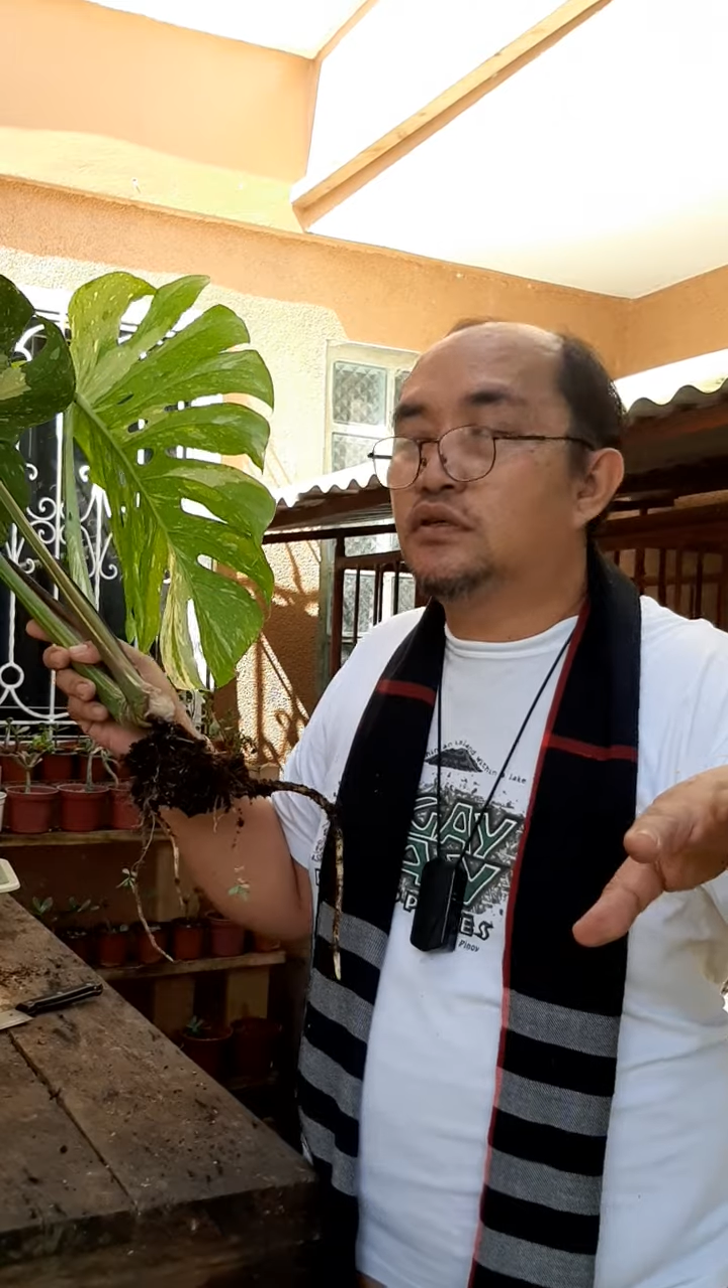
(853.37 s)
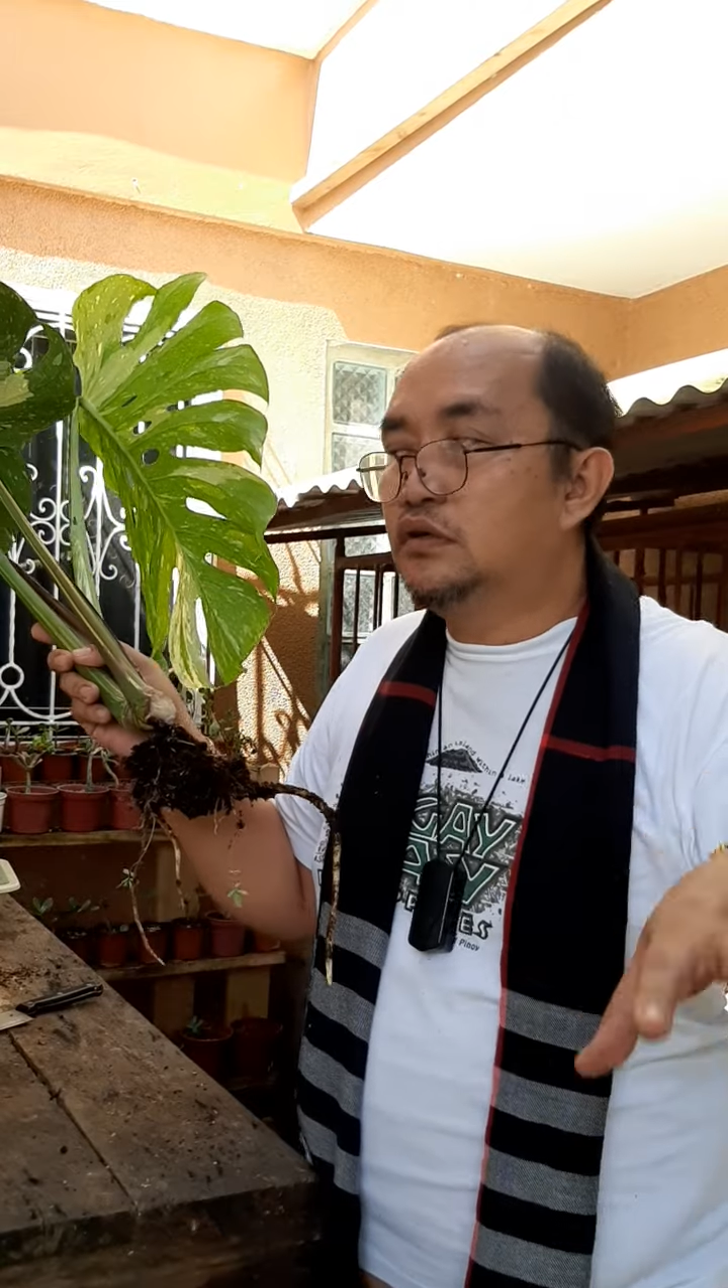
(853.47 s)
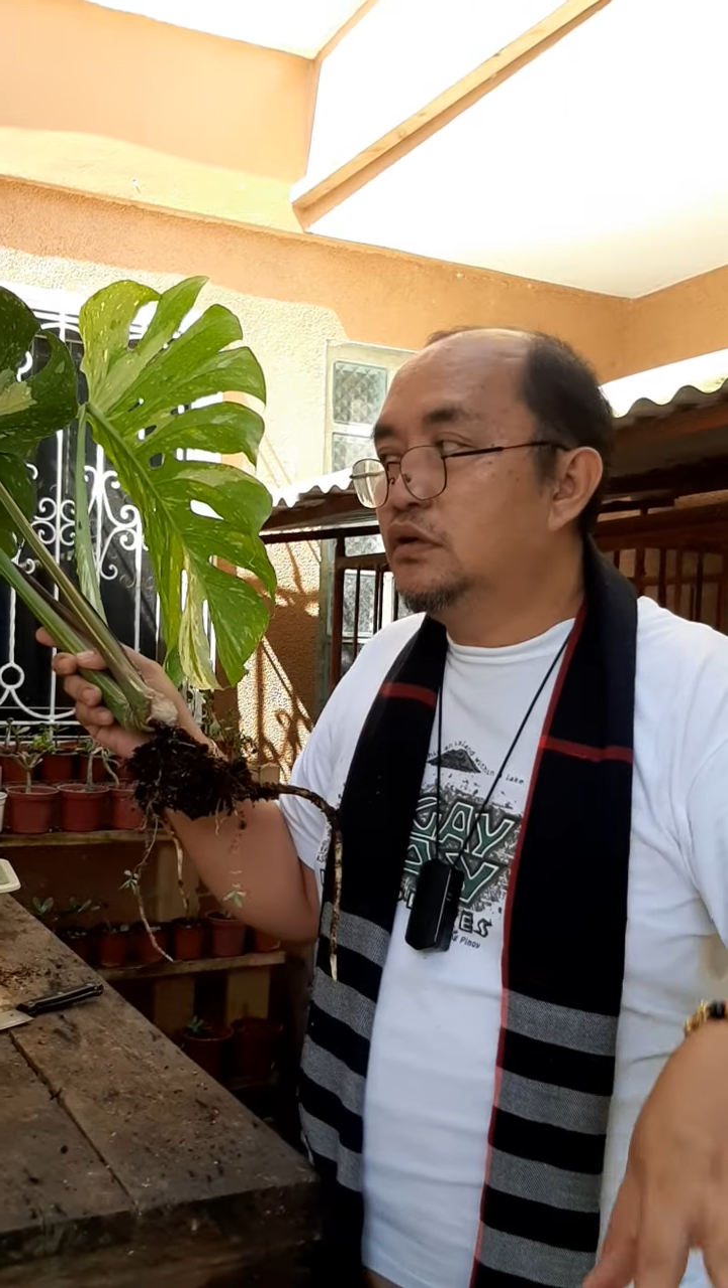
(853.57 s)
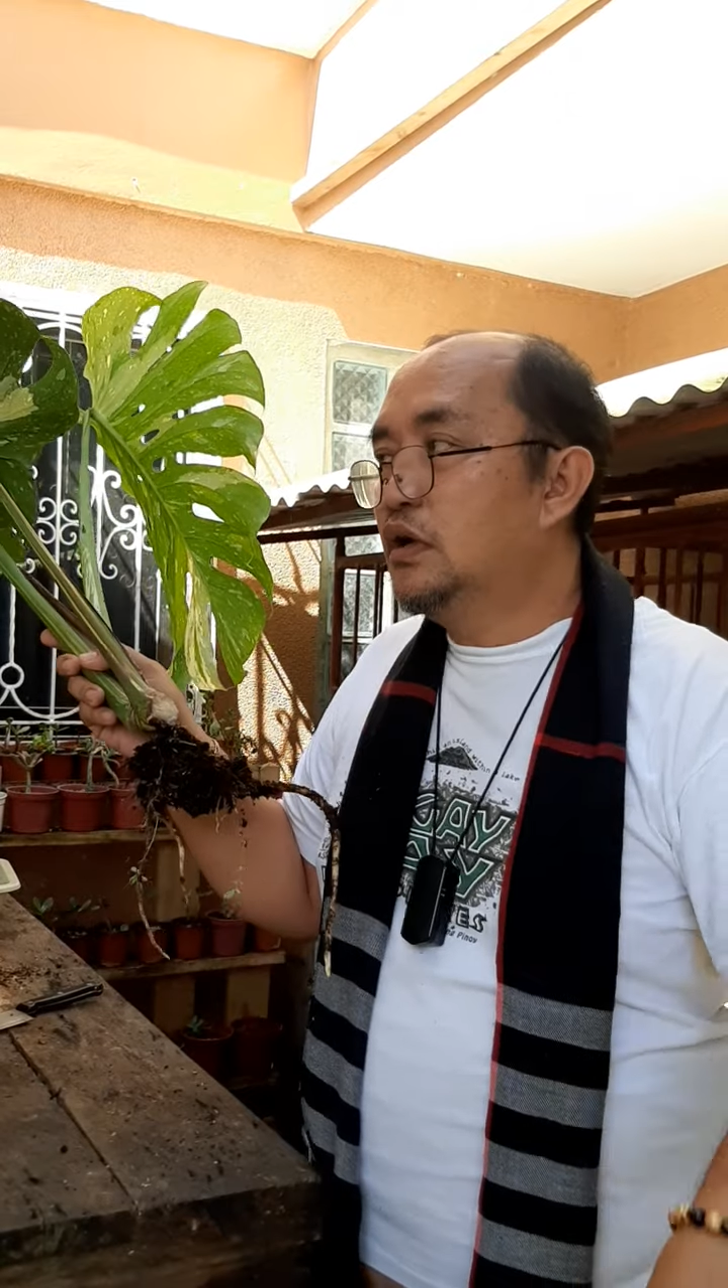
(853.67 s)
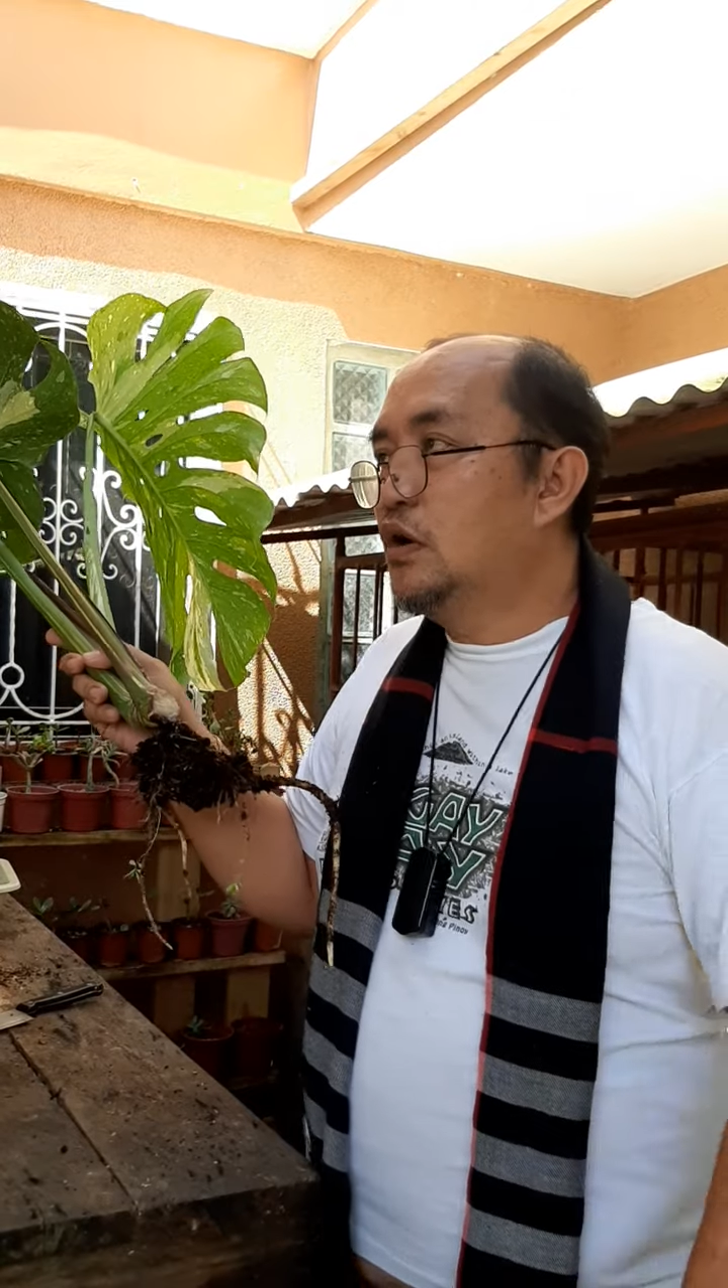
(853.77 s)
no,
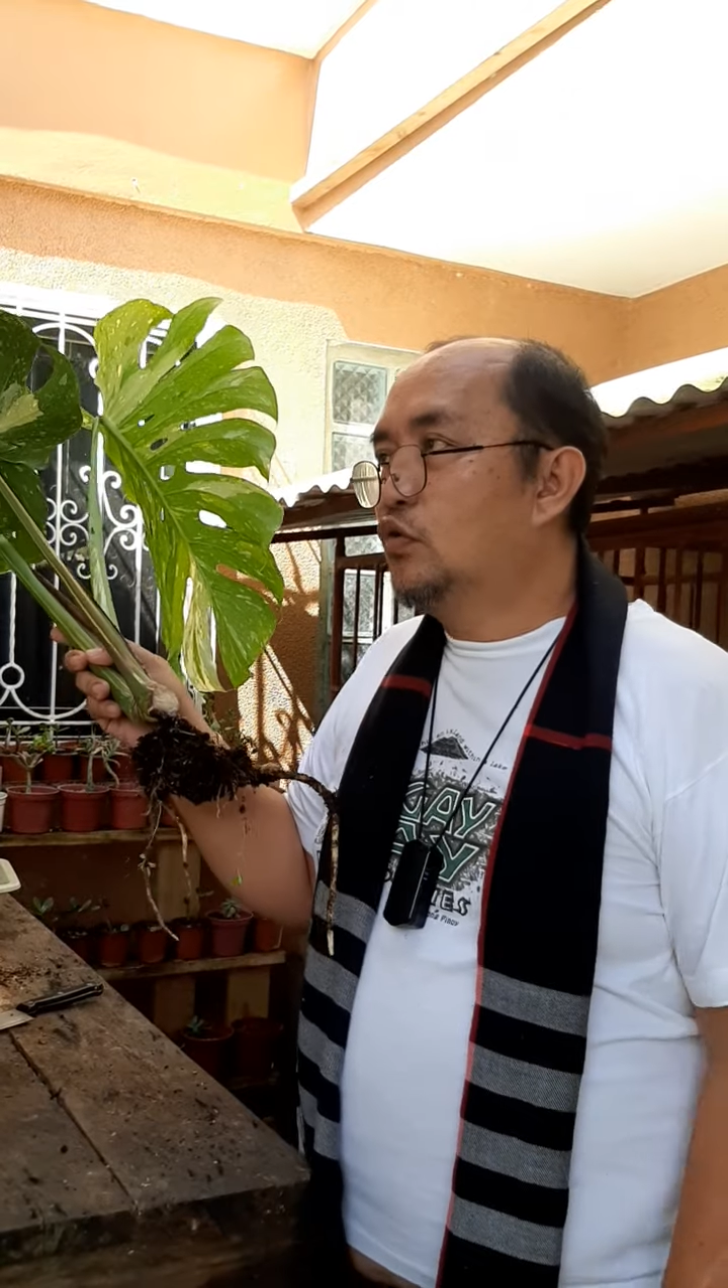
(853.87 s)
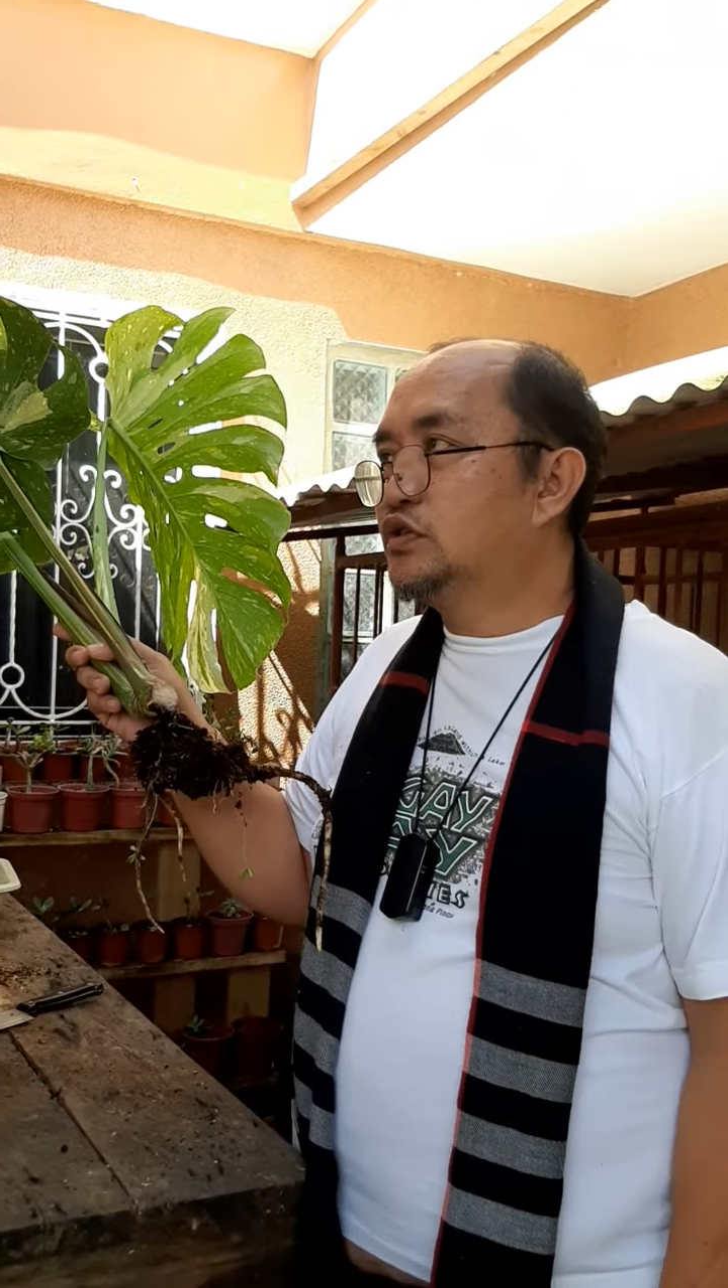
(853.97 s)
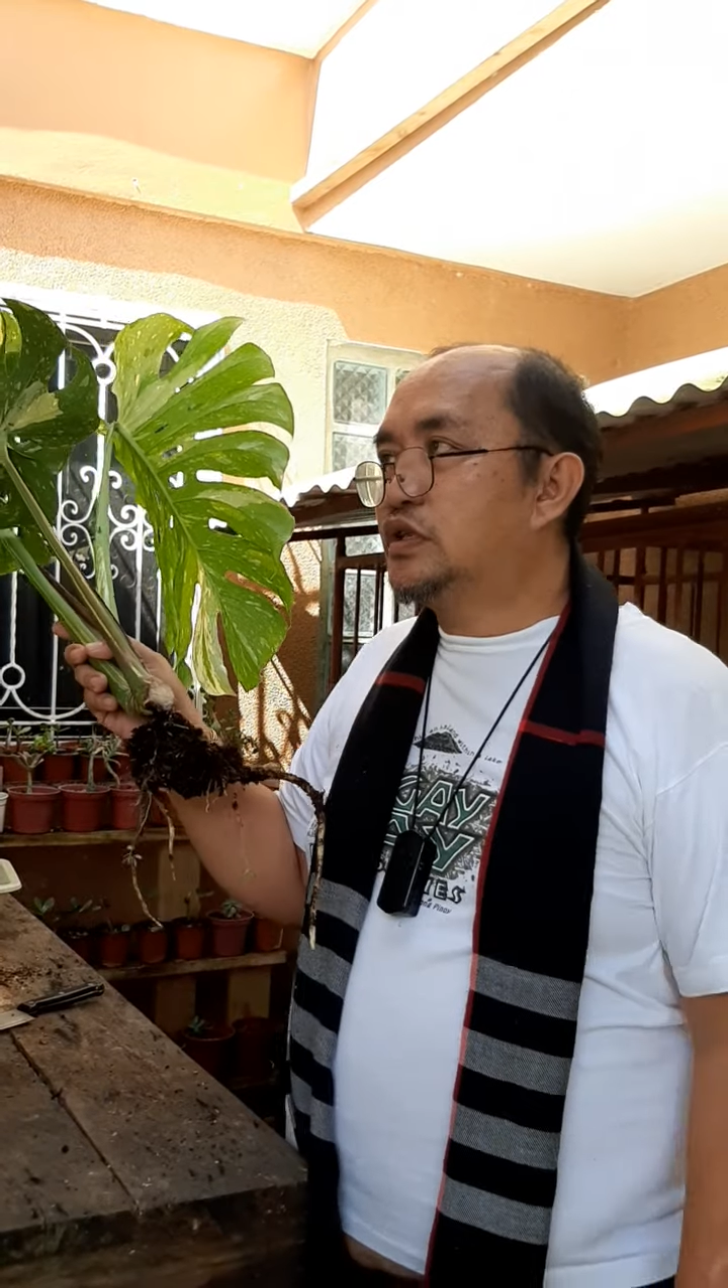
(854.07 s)
who